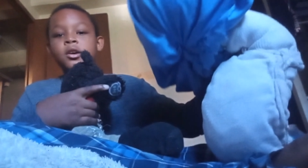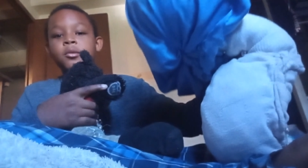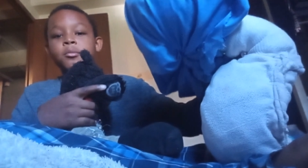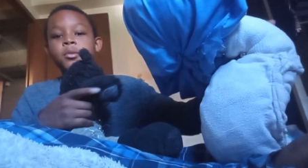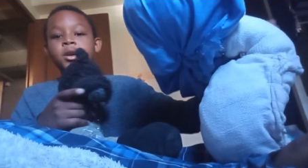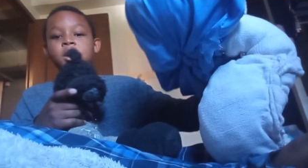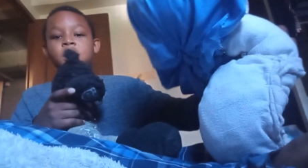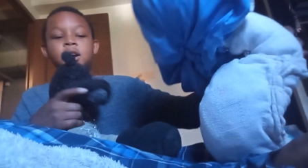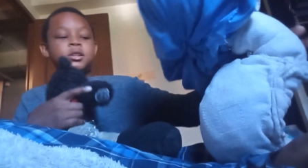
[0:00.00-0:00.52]

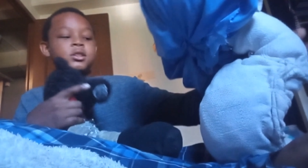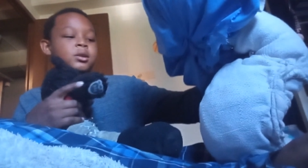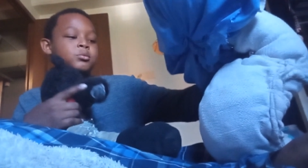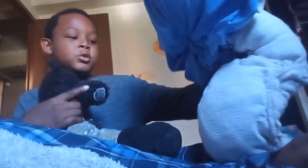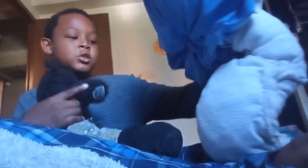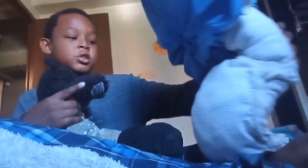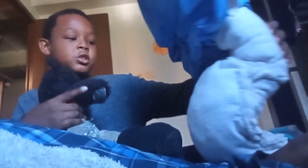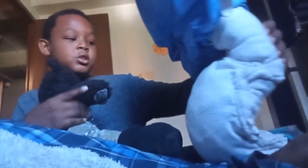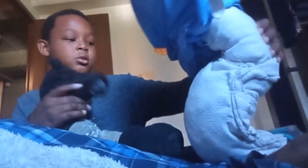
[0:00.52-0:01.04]
Because I'm
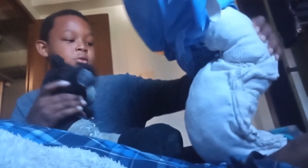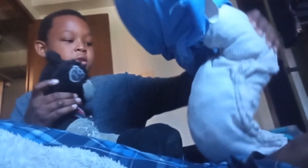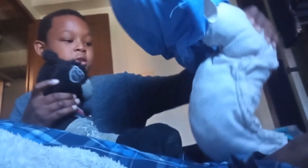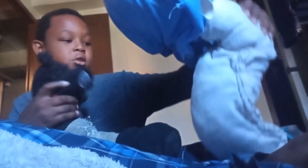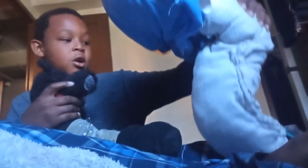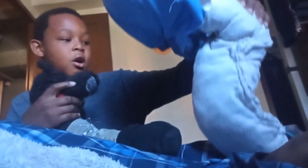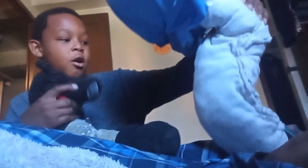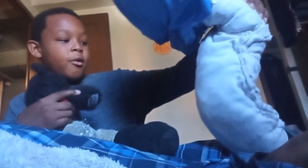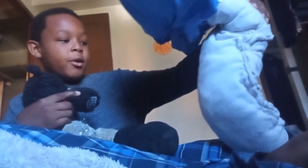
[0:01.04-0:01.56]
just so
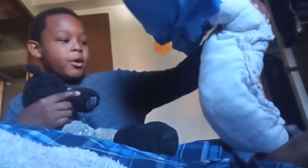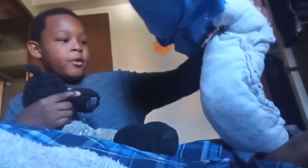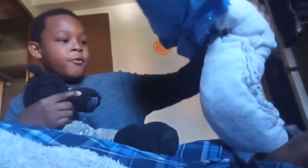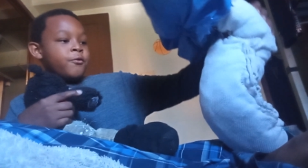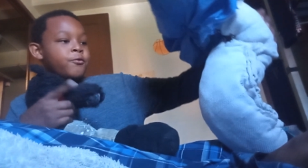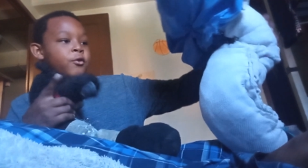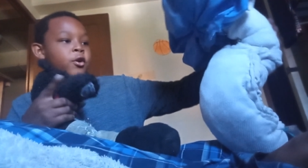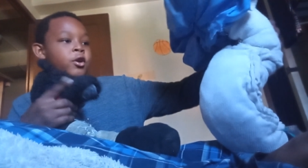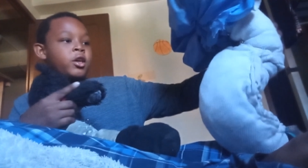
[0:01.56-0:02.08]
sorry
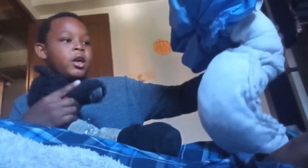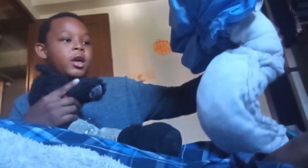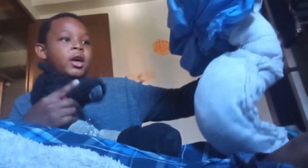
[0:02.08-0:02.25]
for the